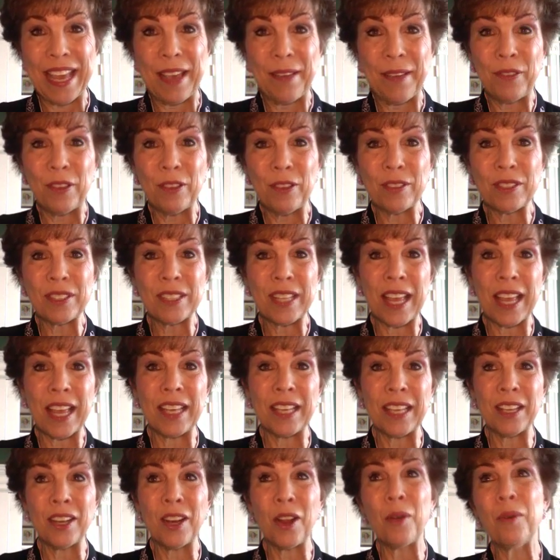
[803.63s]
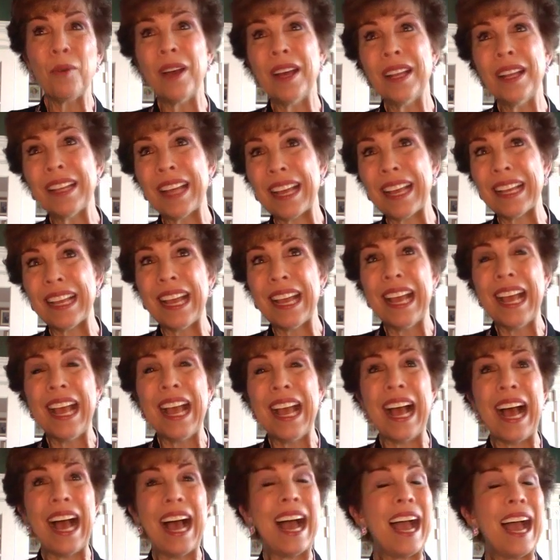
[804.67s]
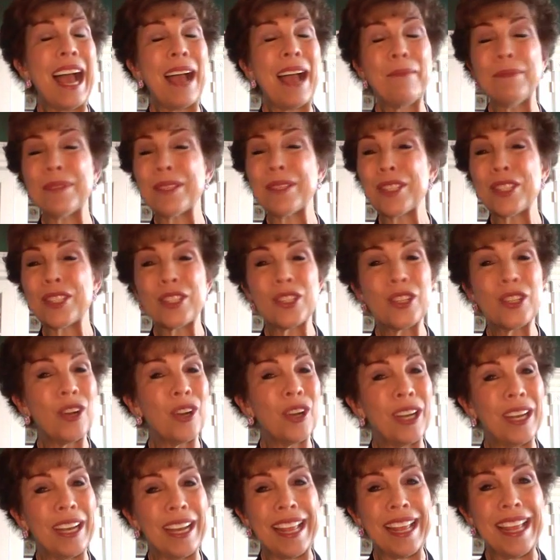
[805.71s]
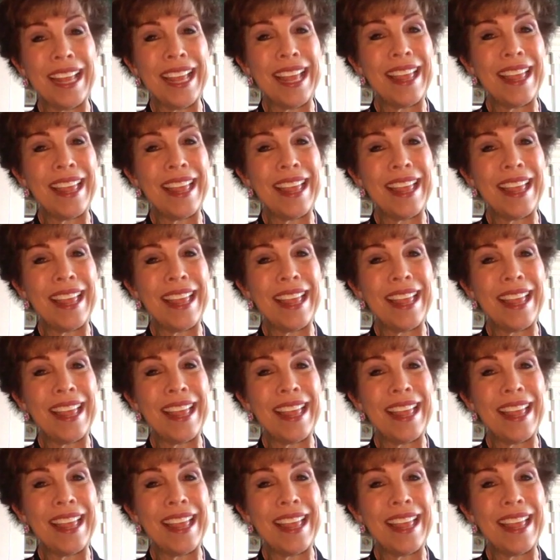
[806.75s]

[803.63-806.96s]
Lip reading: If you say, you know what, I'm certain